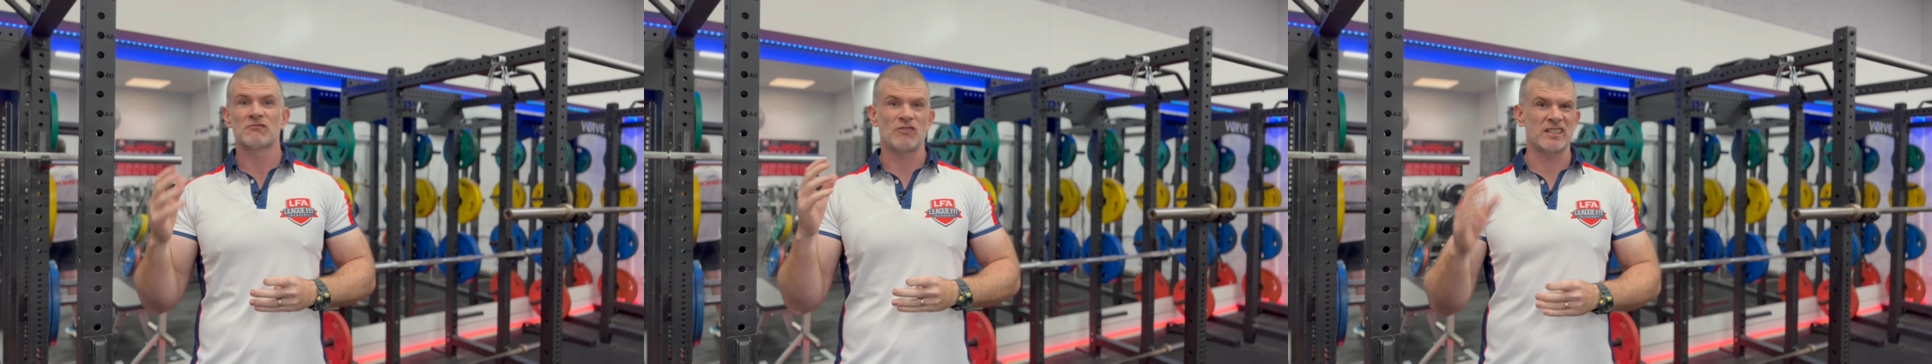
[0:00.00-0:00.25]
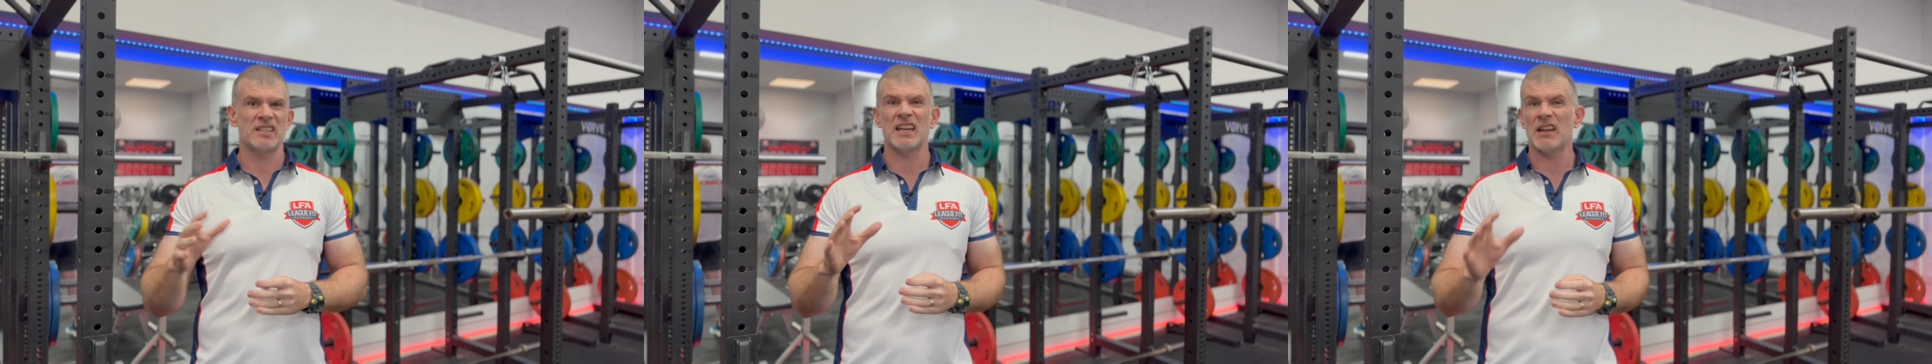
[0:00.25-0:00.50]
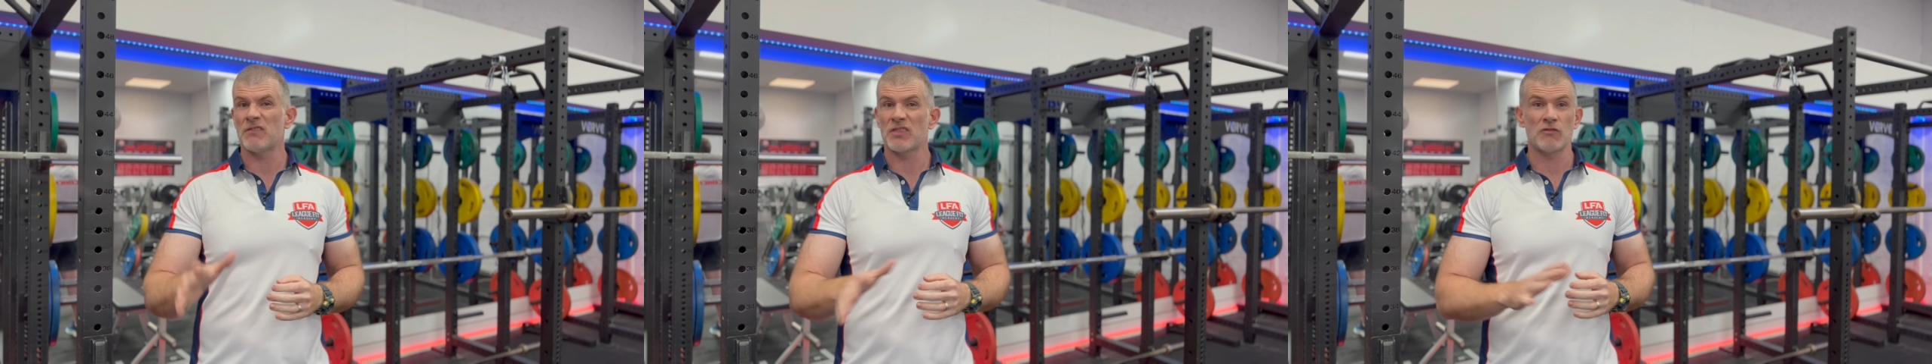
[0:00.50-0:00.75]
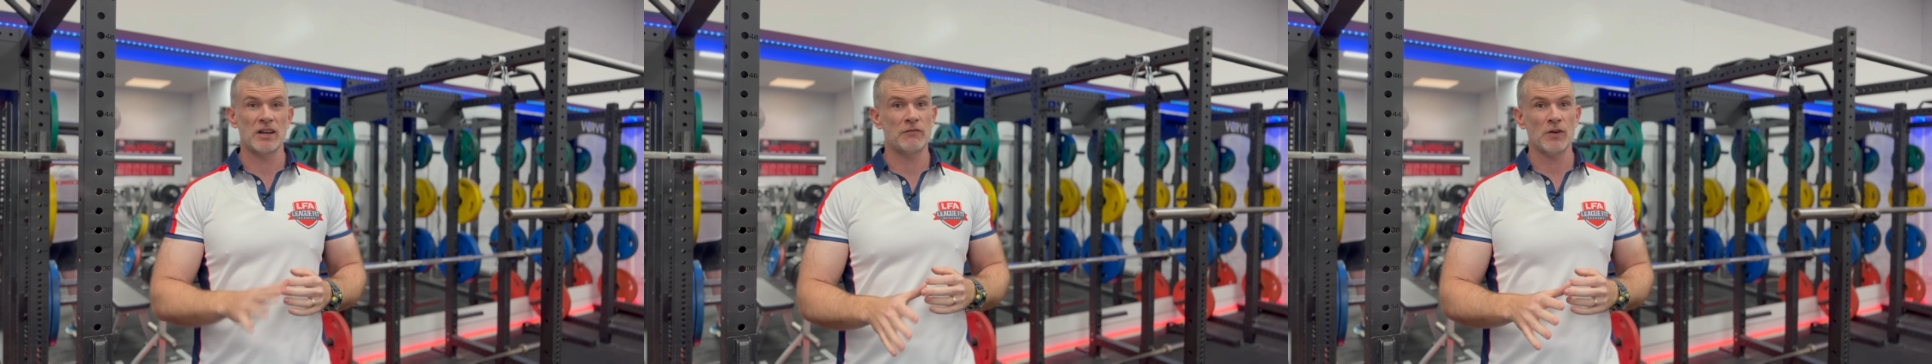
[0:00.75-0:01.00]
Rest again for
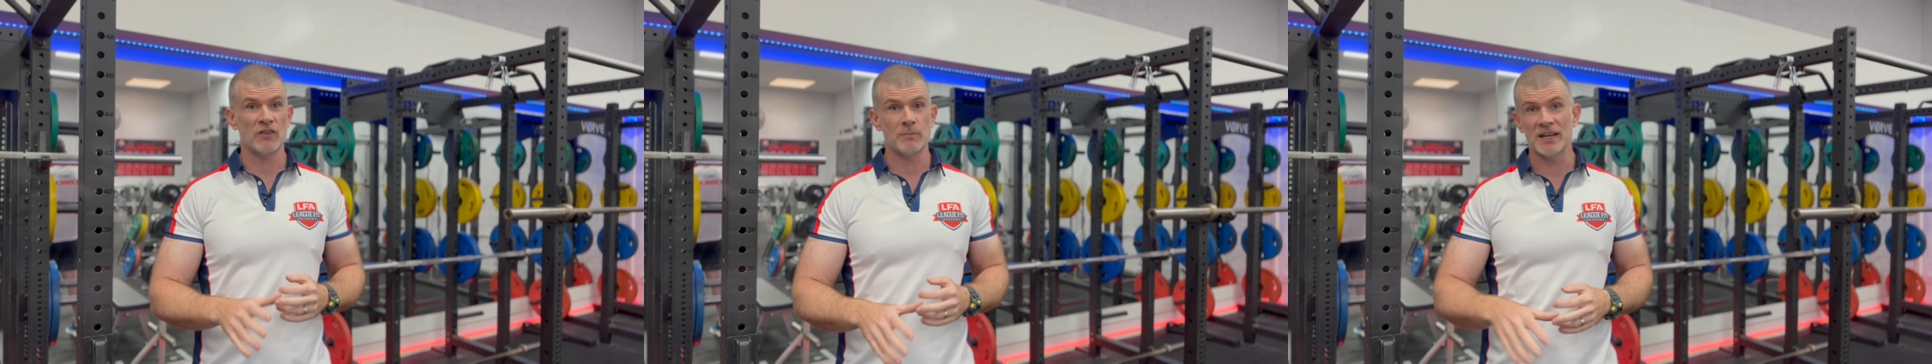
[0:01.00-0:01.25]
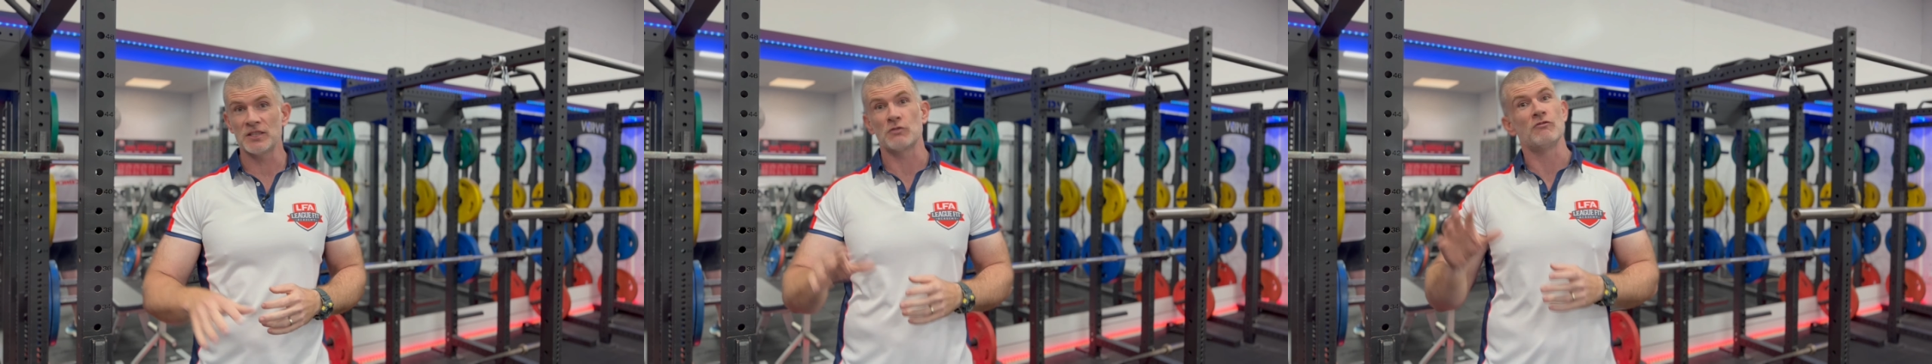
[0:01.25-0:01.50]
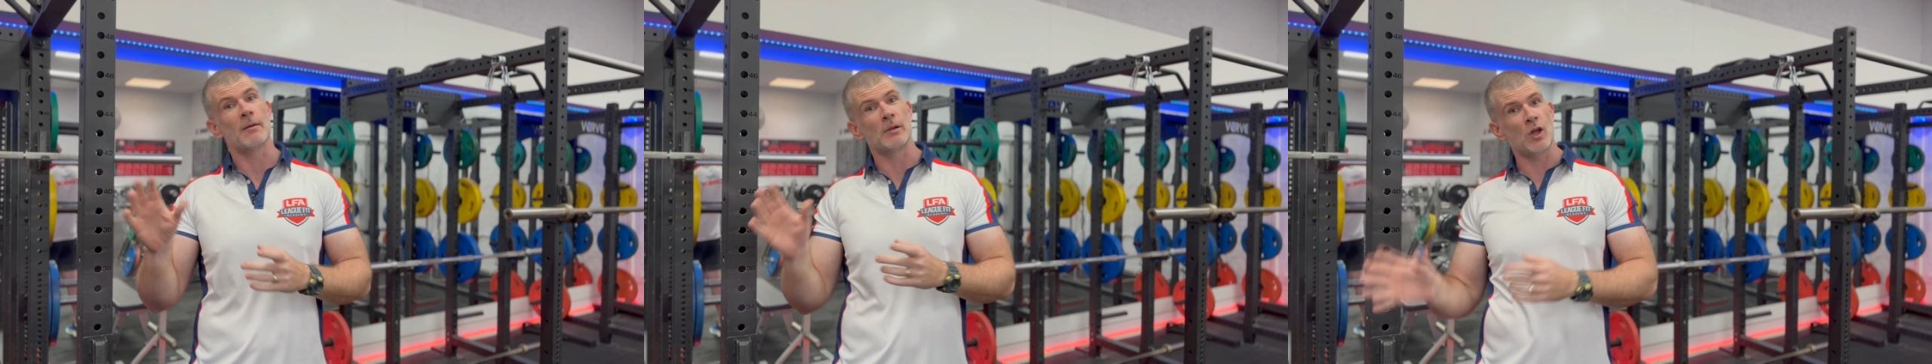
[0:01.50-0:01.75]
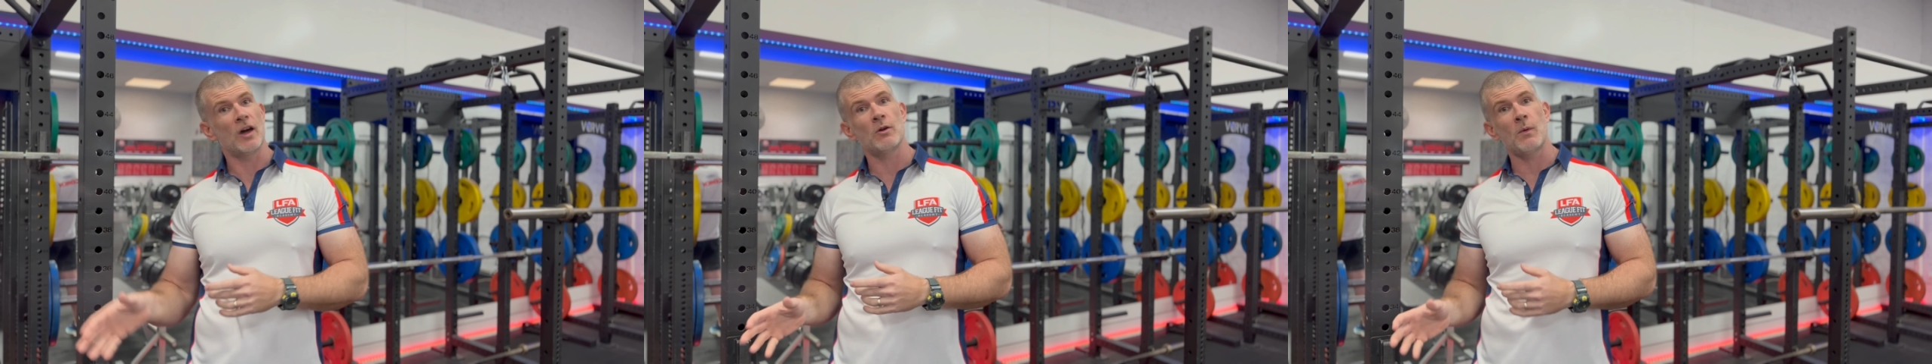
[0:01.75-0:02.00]
3 to 5 minutes, grab a
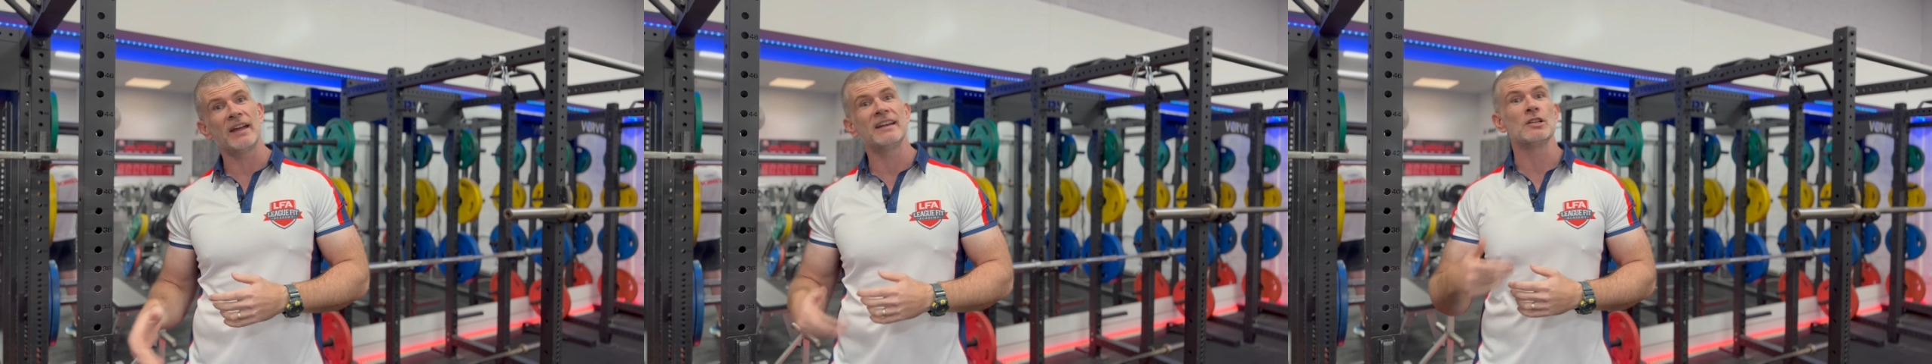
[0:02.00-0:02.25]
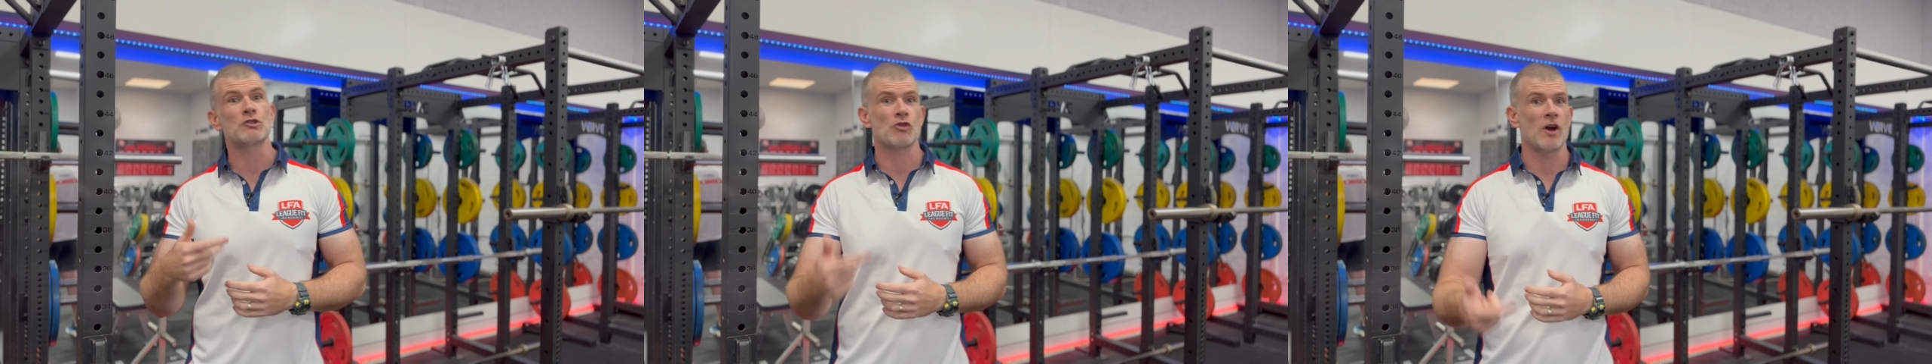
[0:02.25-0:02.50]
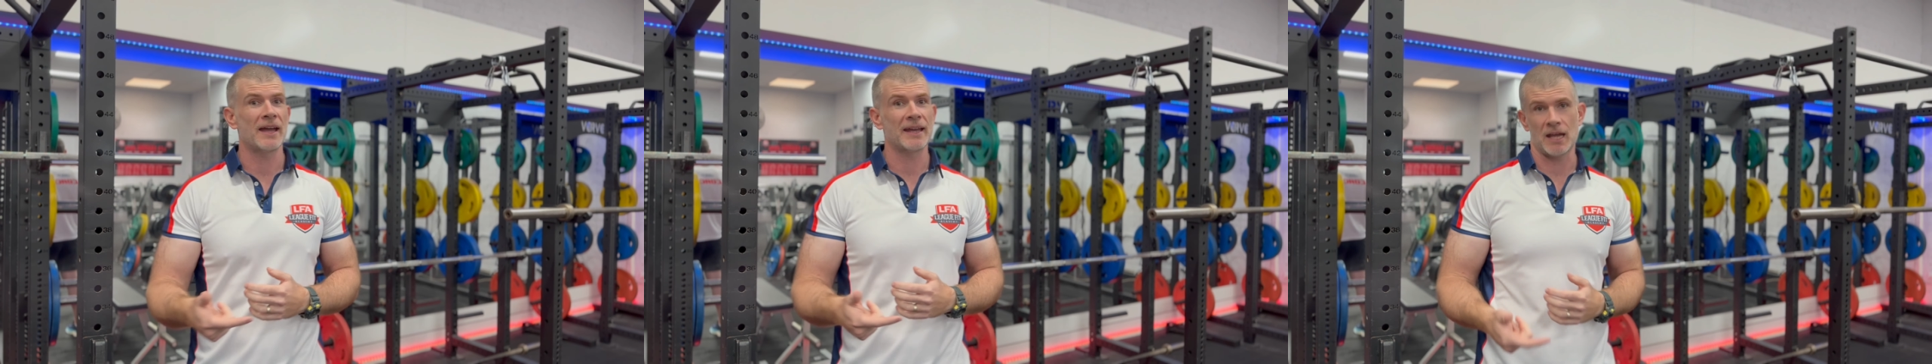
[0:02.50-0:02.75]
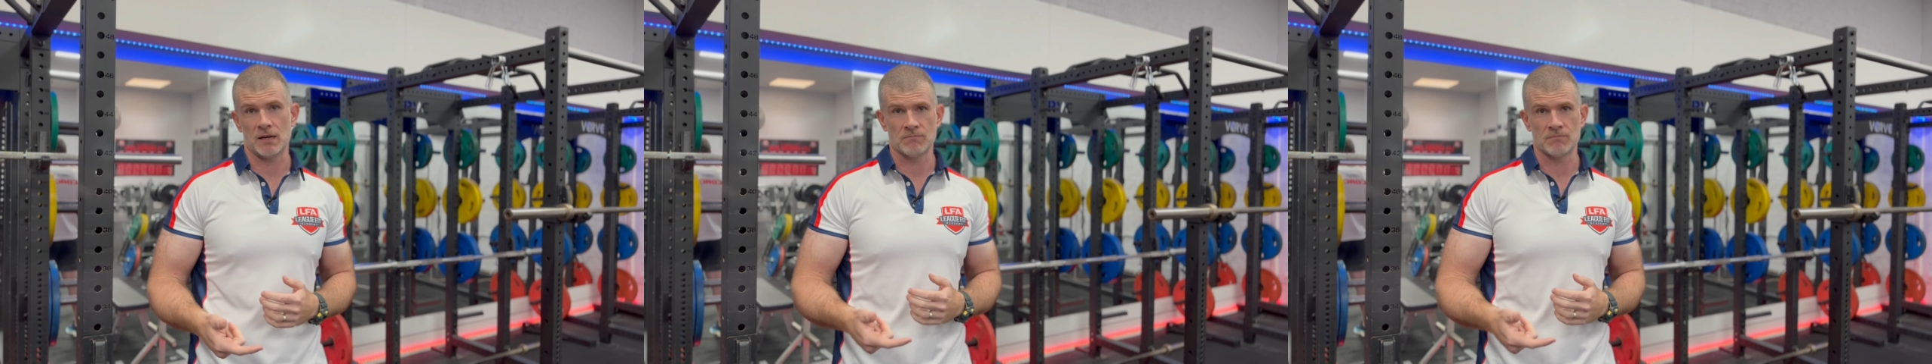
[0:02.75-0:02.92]
lighter weight and try again.